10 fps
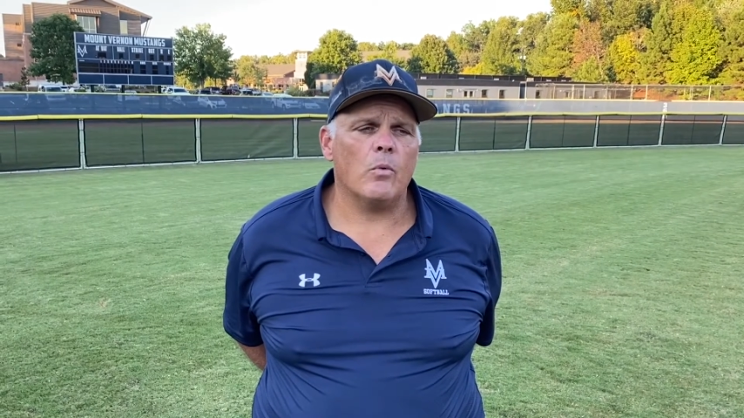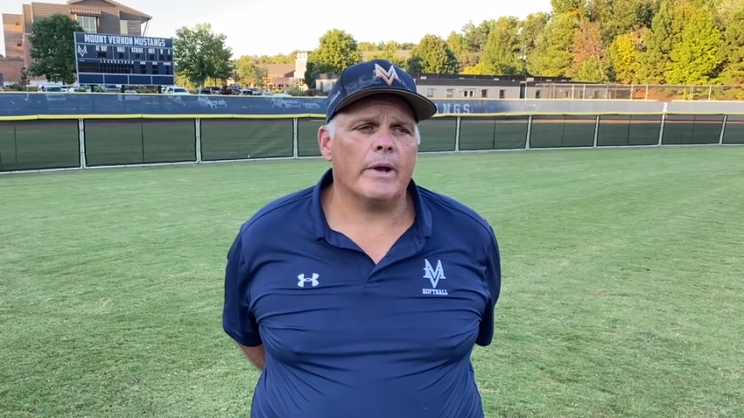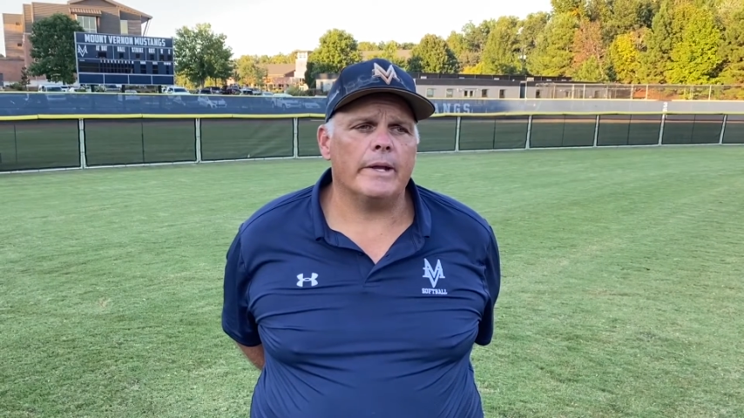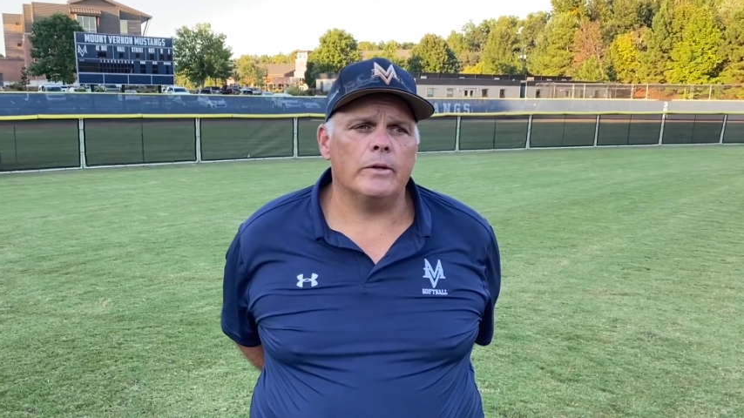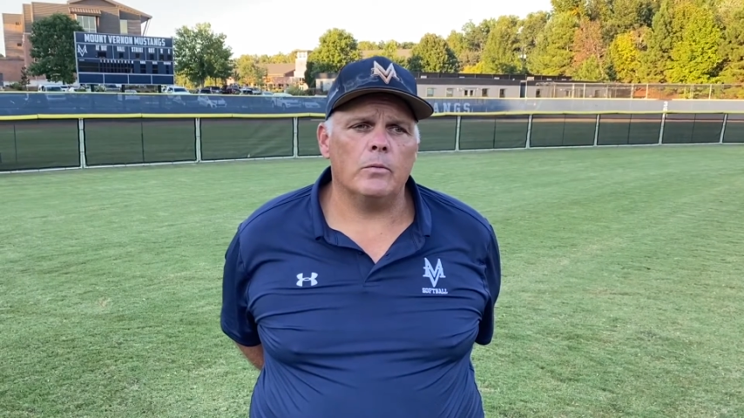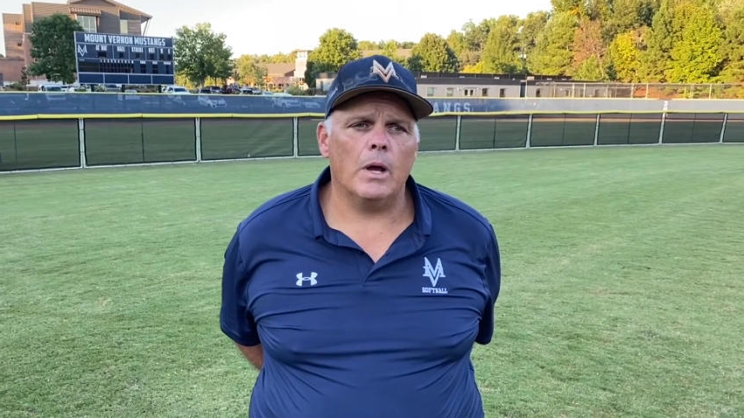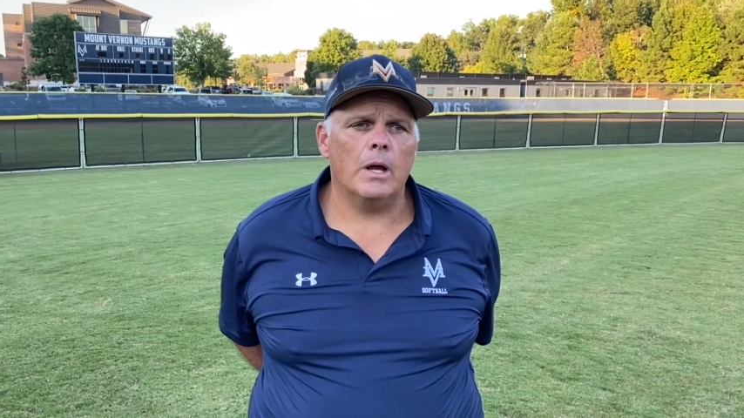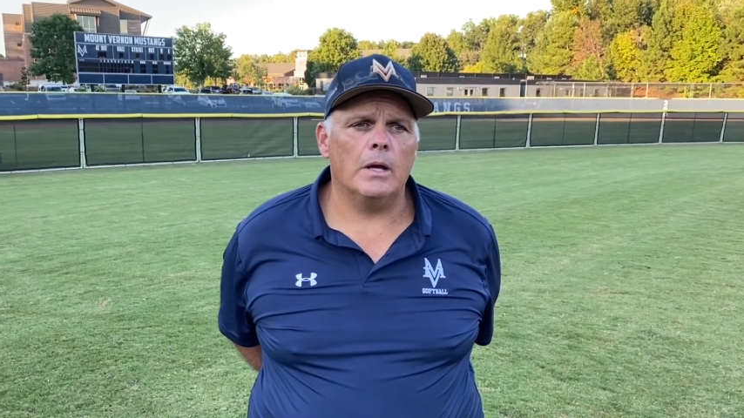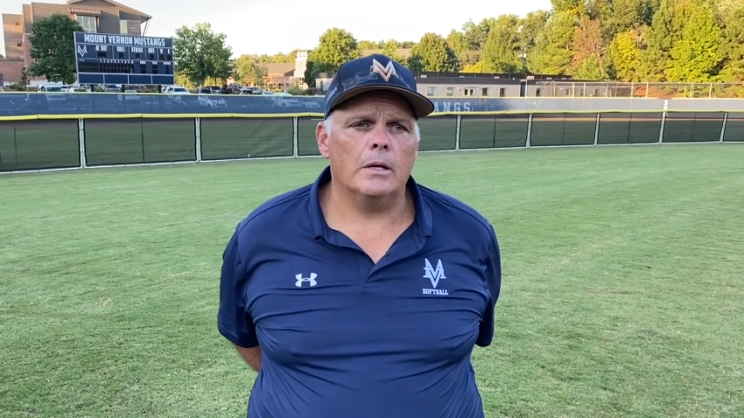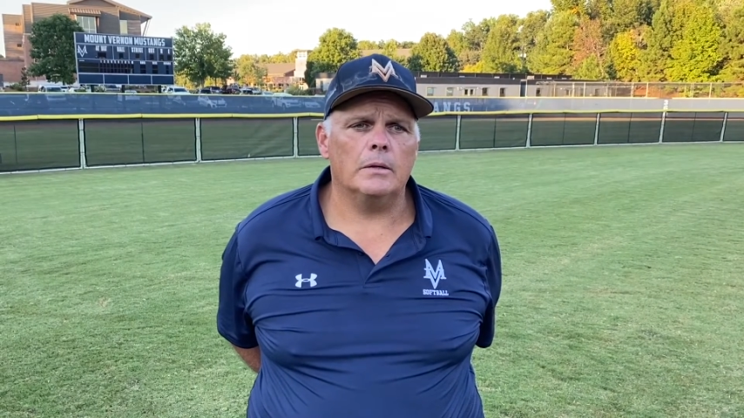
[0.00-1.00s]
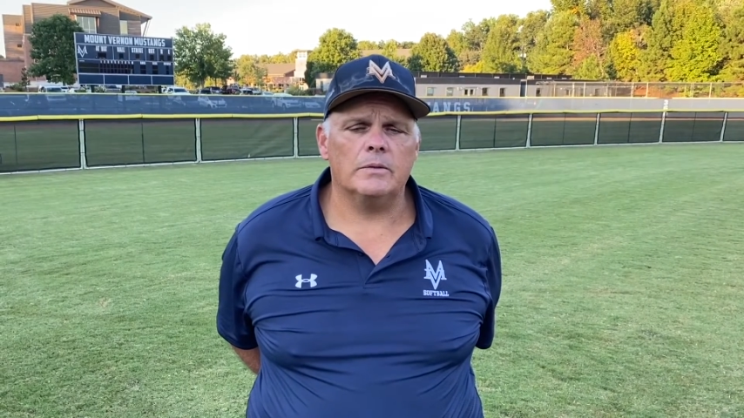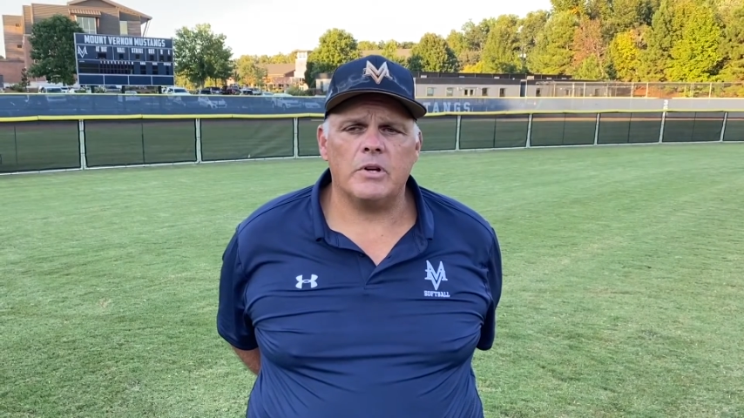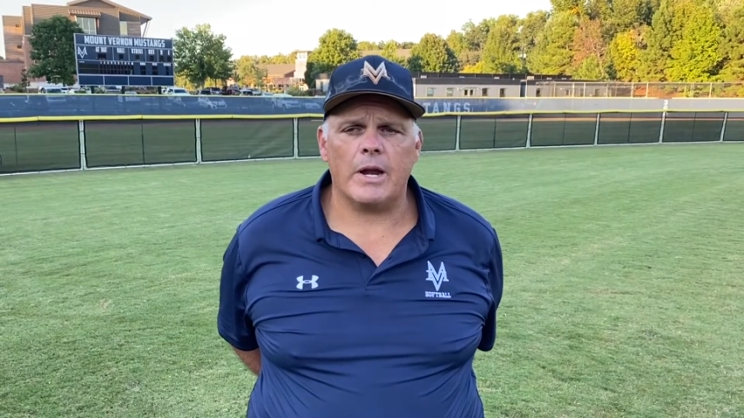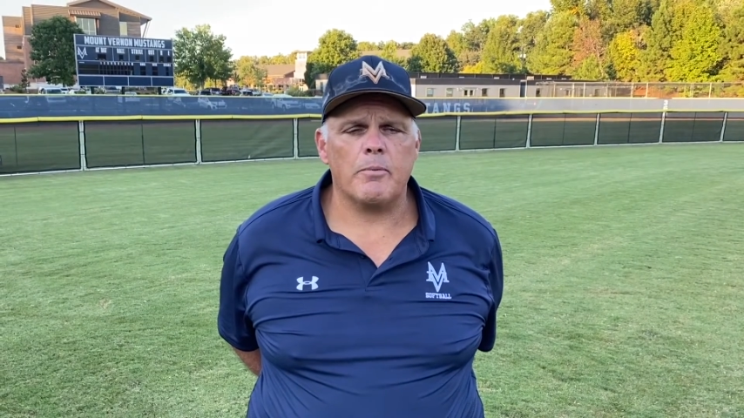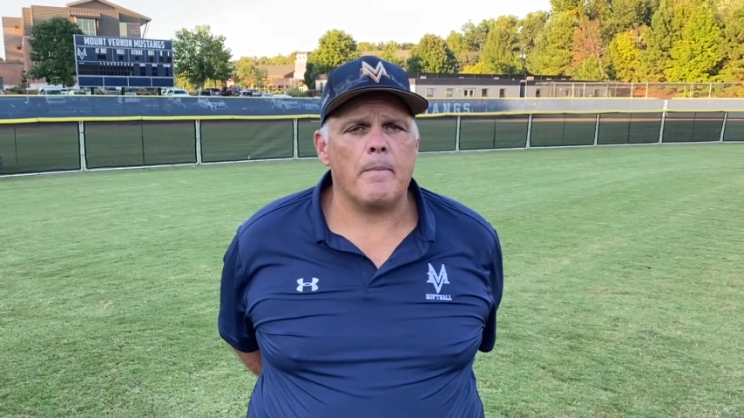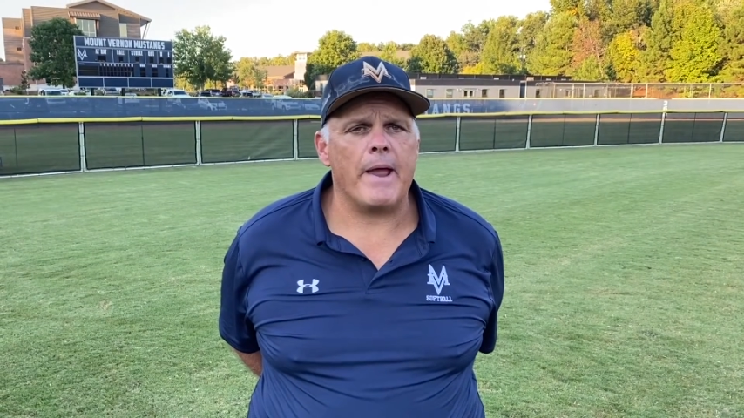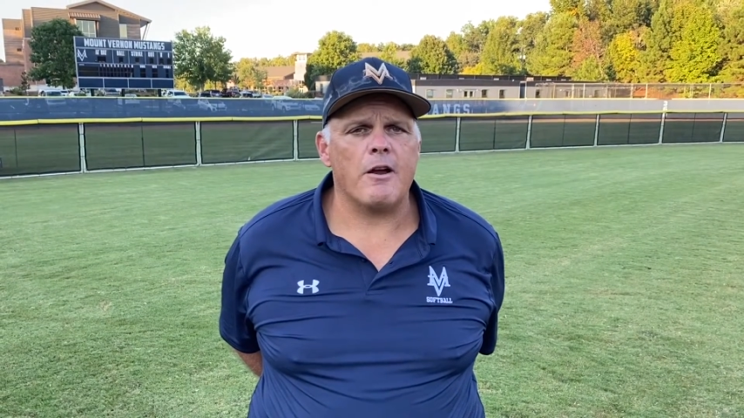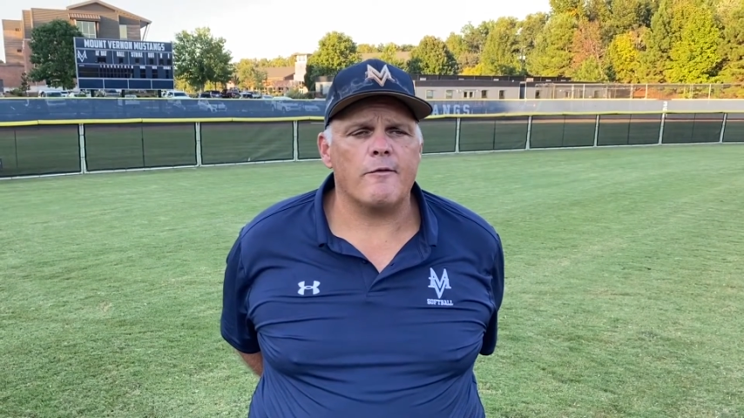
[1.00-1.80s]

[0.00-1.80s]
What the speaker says: We're going to try to prepare